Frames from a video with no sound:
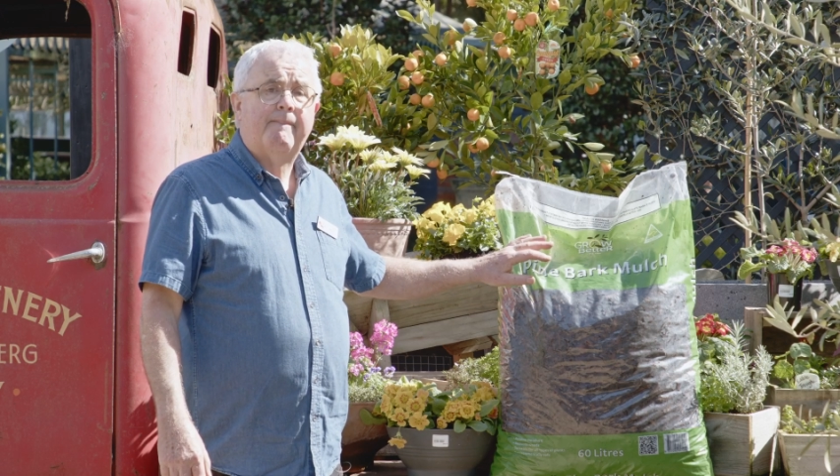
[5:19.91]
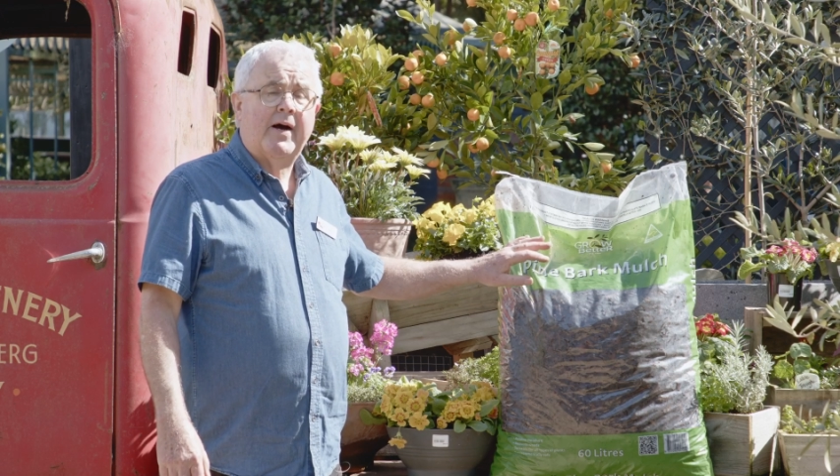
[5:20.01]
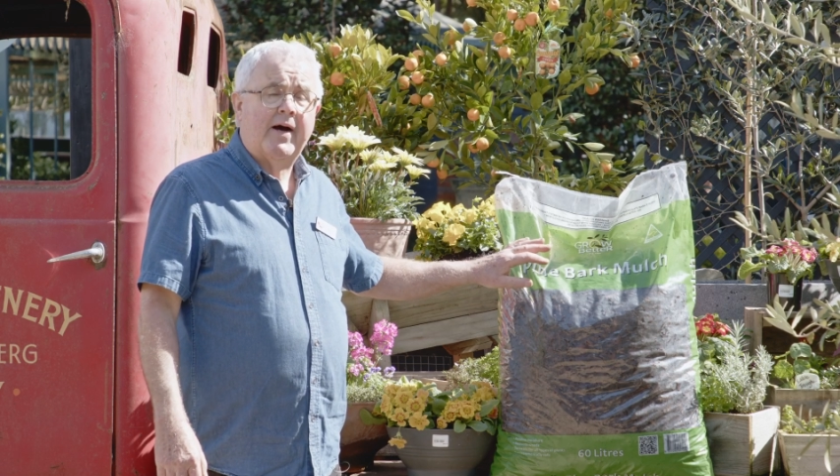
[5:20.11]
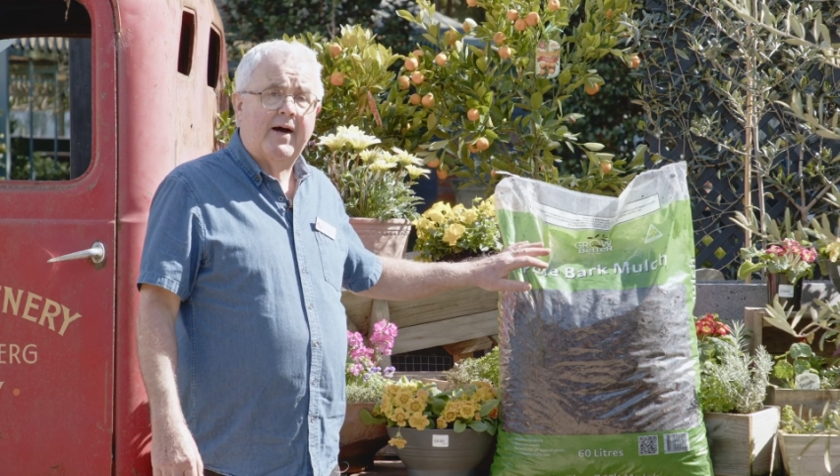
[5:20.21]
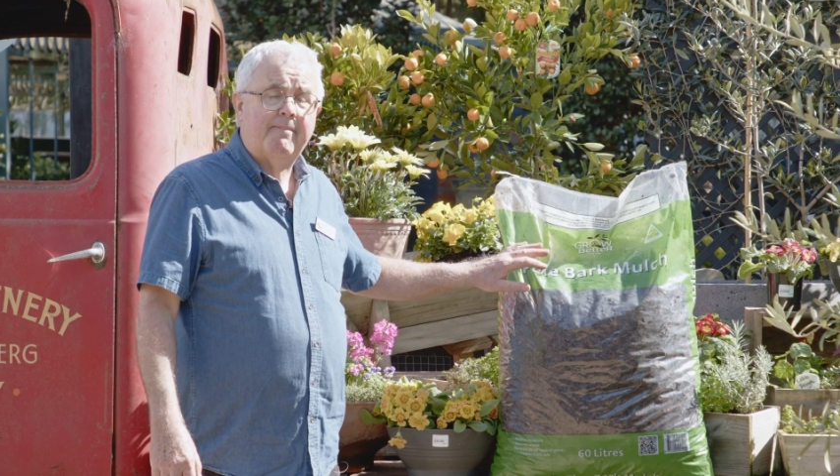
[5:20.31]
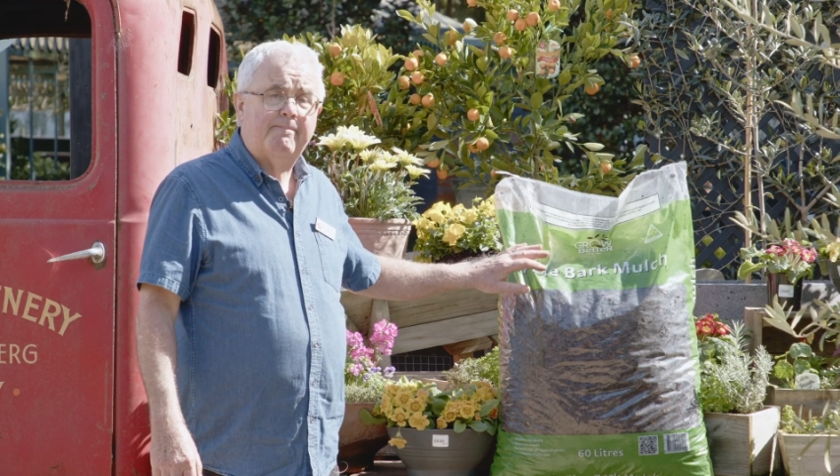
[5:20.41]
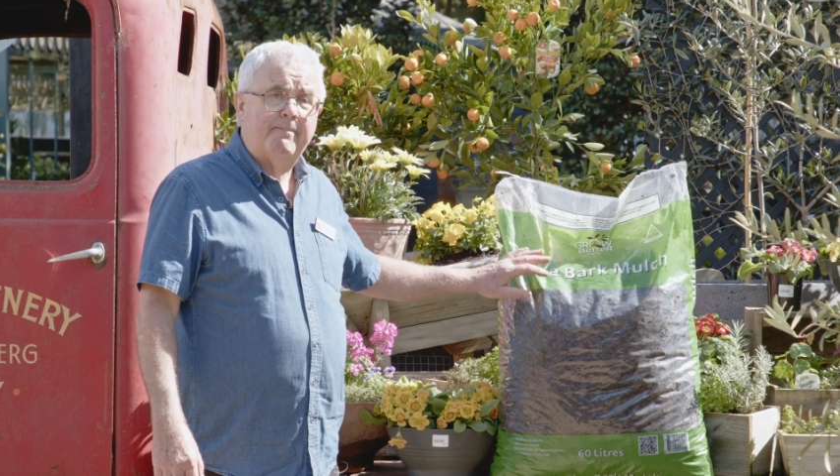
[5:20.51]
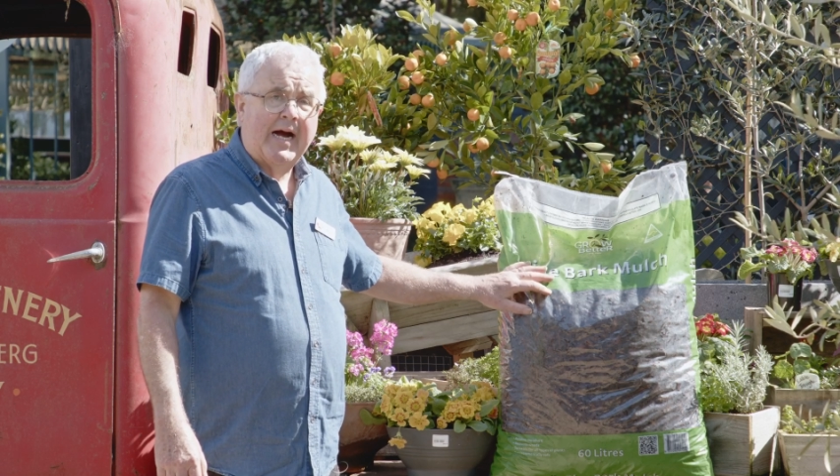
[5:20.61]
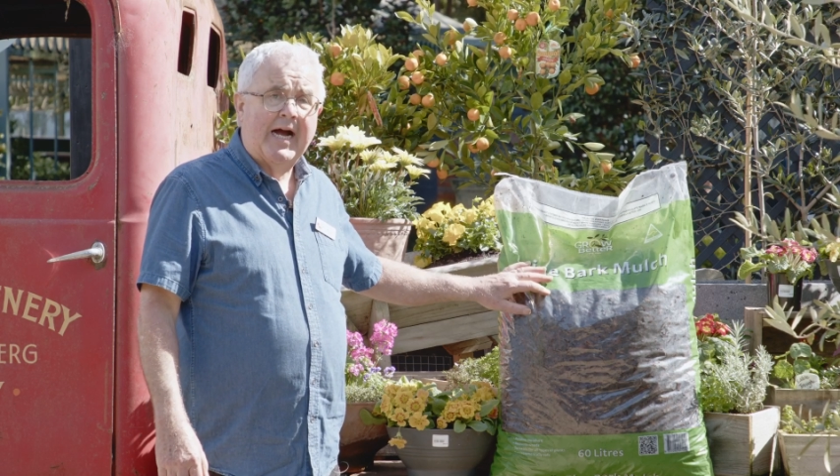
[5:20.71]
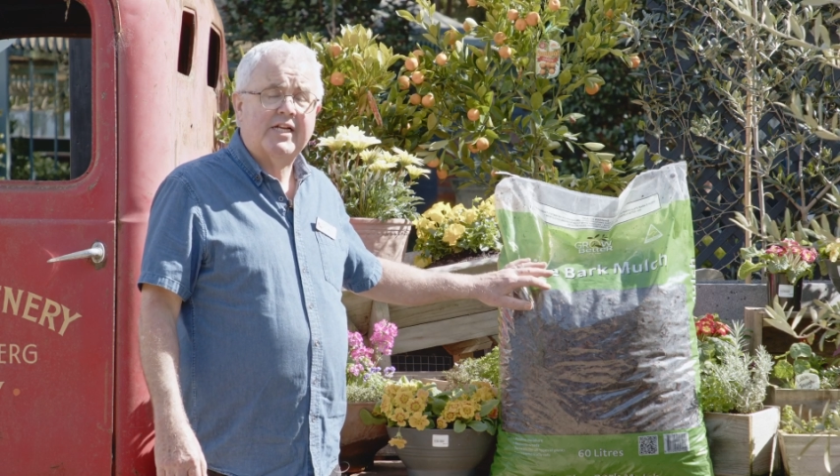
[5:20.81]

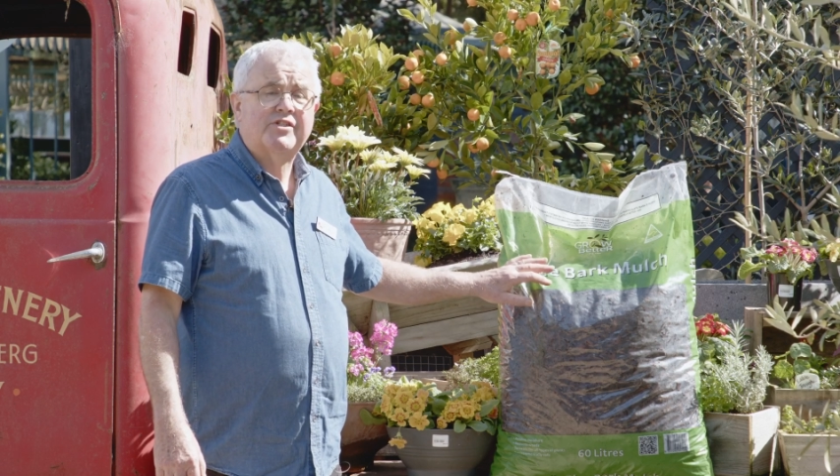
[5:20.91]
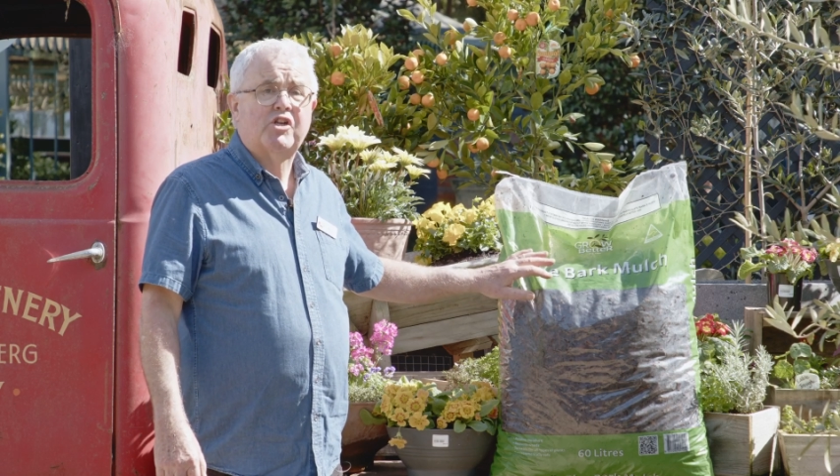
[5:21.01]
bark